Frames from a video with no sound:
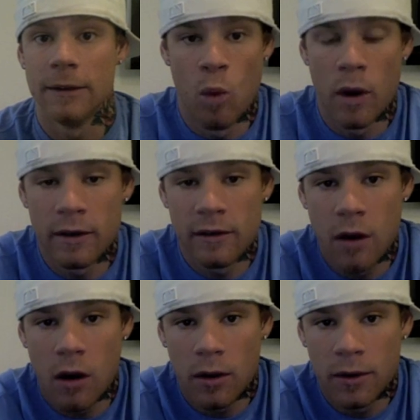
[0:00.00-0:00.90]
What it's
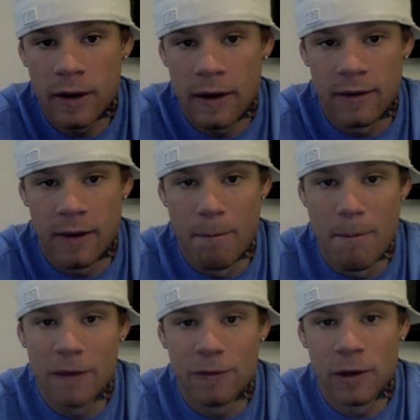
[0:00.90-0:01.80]
called is the
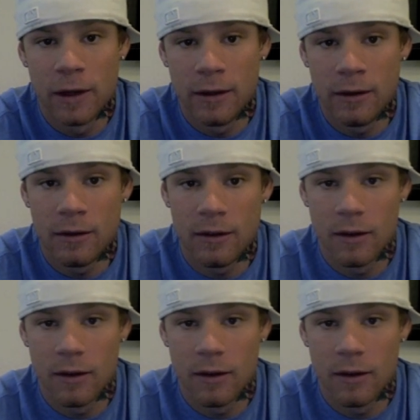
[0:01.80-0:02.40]
Mifflin-St.